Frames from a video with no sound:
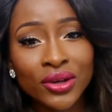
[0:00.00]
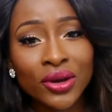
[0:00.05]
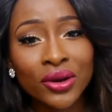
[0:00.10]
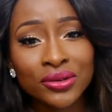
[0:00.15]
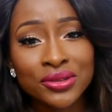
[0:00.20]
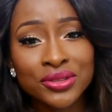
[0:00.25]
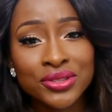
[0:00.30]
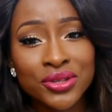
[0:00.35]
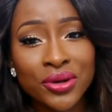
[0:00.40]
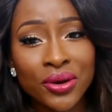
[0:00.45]

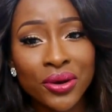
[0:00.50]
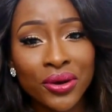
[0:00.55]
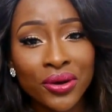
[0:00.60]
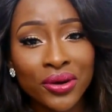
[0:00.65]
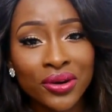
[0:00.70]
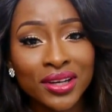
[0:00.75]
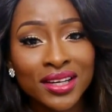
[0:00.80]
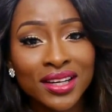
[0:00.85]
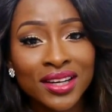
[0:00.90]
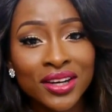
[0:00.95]

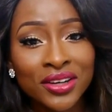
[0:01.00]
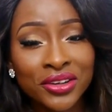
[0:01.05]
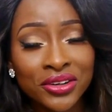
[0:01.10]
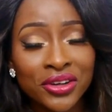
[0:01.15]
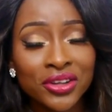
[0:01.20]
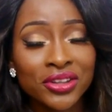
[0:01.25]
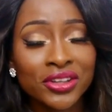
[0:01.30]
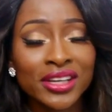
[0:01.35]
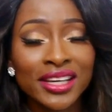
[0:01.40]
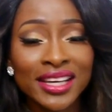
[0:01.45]
contour
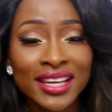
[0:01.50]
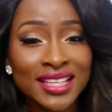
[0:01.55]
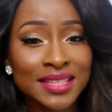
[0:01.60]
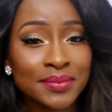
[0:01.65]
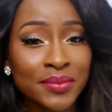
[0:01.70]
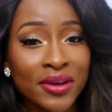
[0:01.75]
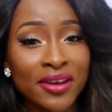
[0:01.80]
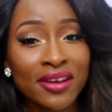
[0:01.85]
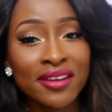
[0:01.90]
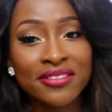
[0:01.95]
color
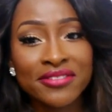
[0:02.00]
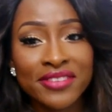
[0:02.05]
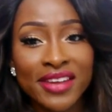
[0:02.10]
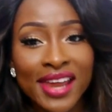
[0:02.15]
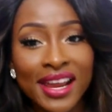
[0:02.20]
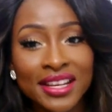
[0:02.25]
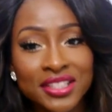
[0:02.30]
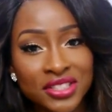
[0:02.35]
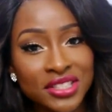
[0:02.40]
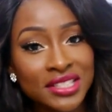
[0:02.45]
is
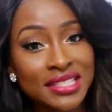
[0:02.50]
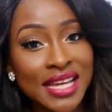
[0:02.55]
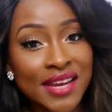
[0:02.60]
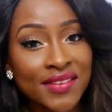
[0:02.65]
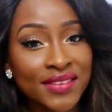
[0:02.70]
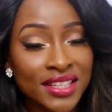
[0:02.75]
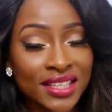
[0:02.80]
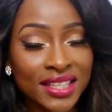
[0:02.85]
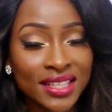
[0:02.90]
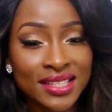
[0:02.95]
perfect you
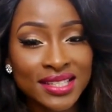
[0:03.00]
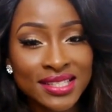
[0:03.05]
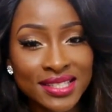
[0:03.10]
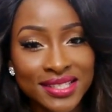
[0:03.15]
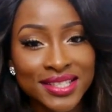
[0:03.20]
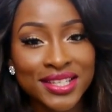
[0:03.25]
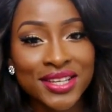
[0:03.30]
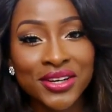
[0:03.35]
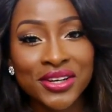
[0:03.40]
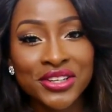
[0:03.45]
definitely can
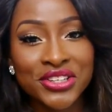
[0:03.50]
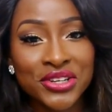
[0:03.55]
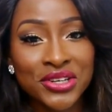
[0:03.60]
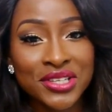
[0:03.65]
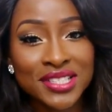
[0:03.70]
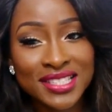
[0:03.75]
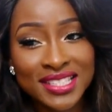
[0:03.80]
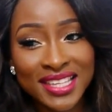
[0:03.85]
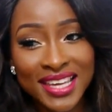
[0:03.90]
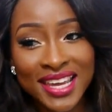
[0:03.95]
see on
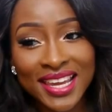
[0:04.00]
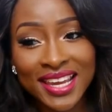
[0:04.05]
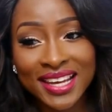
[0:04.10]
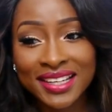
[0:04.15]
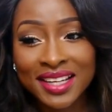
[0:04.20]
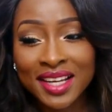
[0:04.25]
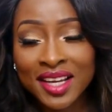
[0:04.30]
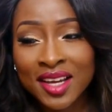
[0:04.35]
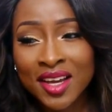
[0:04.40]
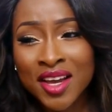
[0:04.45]
your
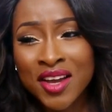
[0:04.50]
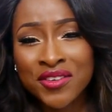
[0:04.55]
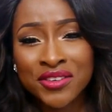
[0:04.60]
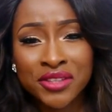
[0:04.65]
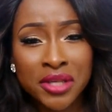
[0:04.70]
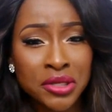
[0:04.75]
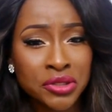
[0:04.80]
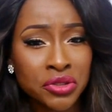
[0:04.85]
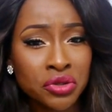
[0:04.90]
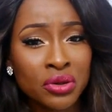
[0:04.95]
skin
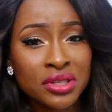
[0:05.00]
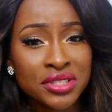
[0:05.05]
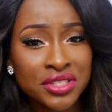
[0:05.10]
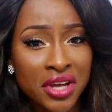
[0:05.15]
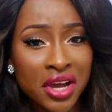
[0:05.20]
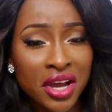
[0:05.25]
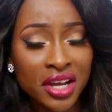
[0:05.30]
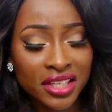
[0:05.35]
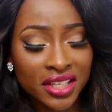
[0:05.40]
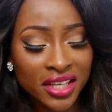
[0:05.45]
for those who are
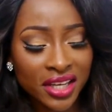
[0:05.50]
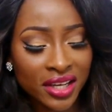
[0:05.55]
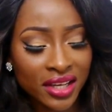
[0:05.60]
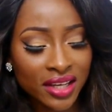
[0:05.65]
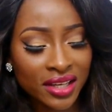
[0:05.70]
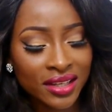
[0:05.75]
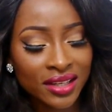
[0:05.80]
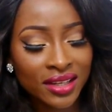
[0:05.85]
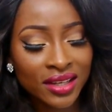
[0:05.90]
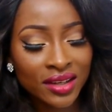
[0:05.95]

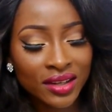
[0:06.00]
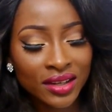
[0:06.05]
darker